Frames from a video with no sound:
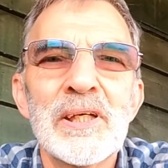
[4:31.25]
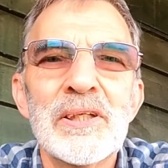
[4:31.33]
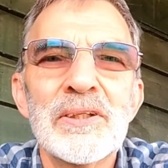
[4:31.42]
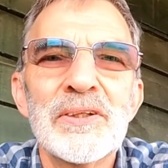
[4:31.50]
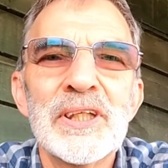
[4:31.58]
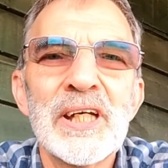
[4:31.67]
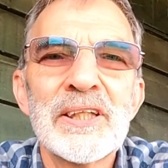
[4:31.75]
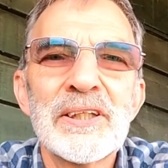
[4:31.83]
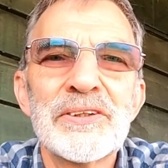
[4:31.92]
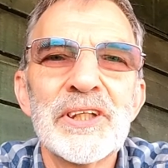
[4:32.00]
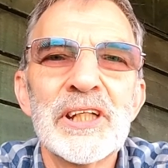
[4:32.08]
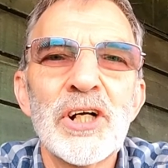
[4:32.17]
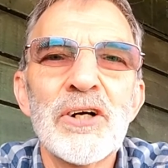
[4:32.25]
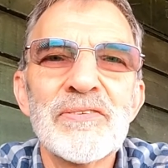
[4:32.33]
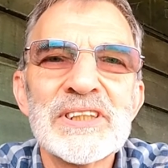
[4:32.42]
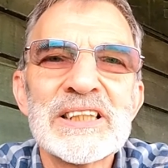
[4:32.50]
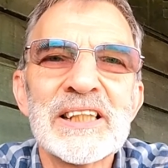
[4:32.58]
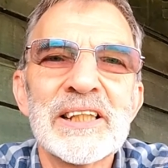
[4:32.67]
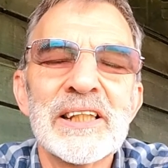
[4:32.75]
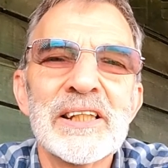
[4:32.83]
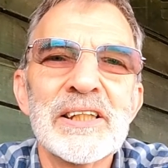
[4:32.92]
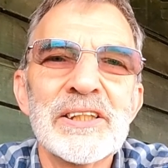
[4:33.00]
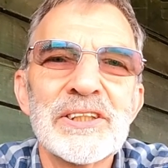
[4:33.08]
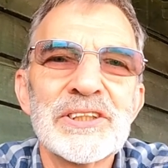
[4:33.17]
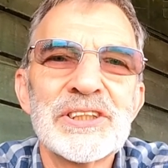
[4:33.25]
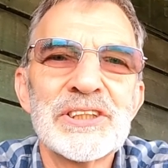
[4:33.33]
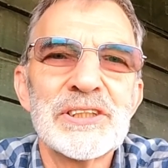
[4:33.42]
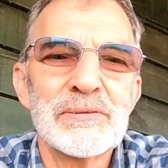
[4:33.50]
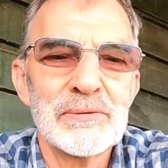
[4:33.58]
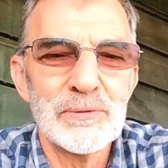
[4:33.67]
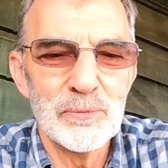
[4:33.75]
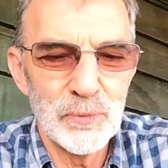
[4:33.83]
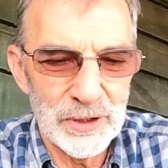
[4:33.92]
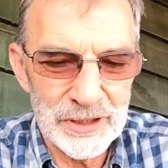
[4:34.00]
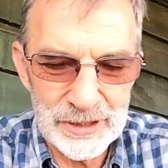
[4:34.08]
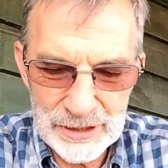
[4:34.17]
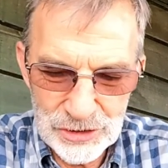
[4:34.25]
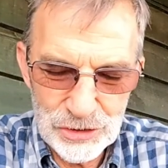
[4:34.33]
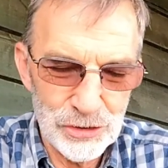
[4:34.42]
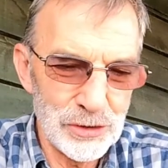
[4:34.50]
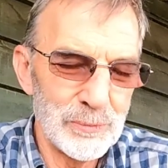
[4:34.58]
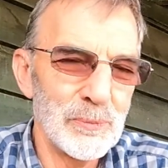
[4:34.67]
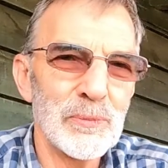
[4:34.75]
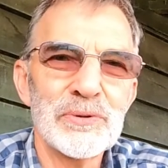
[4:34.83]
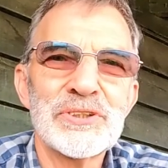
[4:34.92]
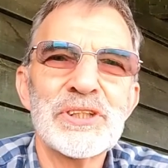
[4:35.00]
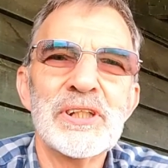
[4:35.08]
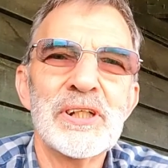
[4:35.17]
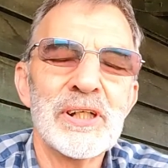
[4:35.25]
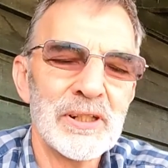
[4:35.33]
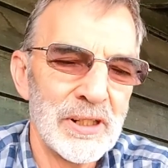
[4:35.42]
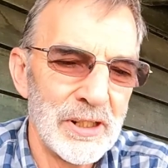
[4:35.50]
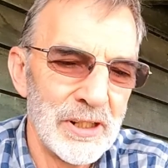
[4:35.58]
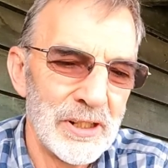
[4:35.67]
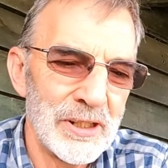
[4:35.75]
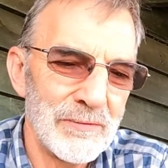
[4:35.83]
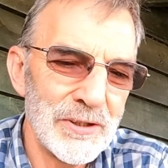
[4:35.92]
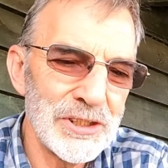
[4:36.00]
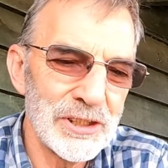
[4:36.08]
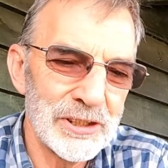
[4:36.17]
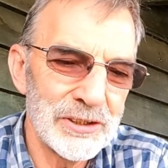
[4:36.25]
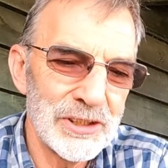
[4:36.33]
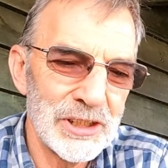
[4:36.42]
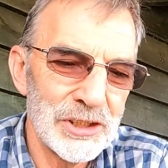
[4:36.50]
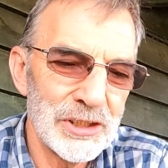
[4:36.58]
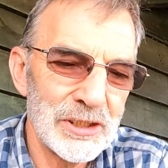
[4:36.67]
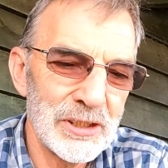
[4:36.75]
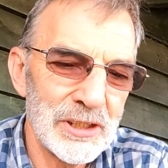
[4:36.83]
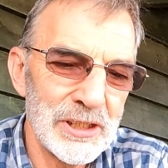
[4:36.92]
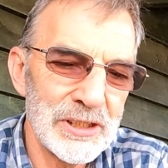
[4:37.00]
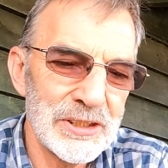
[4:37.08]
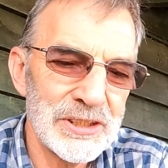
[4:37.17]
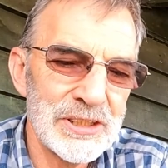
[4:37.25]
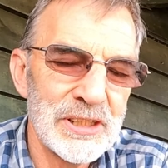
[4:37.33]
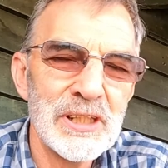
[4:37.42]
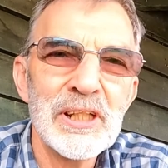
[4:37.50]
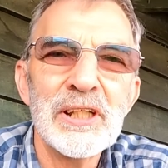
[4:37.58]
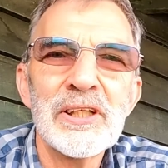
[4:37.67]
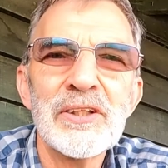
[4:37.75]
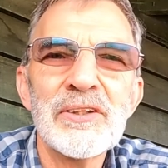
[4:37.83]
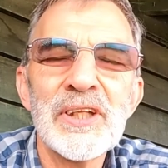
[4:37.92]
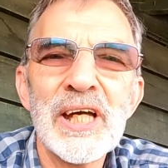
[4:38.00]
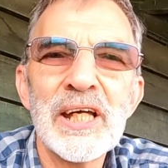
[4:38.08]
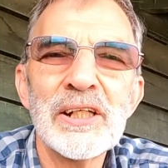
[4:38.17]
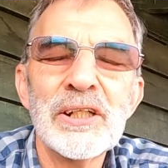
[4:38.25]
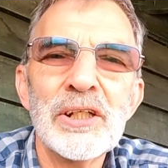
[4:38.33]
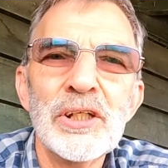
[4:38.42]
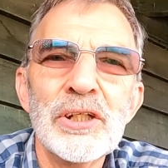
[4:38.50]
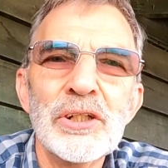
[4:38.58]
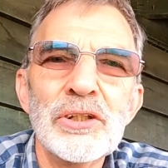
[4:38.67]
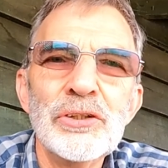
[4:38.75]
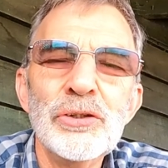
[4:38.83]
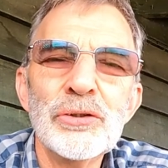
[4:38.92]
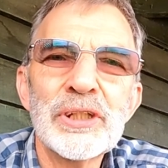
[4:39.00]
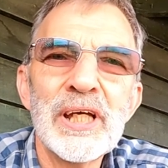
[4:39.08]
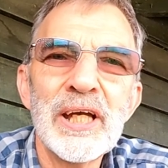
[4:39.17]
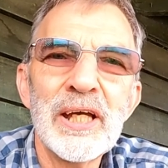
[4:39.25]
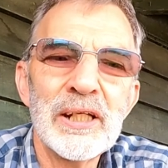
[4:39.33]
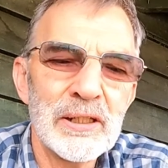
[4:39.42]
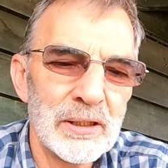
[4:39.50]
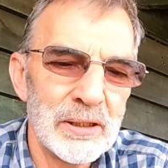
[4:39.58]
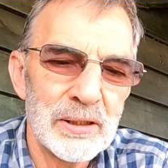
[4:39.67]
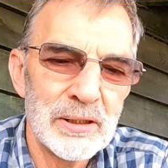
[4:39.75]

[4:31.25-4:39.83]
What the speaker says: The other thing obviously is what I assume was their original intention, is that you can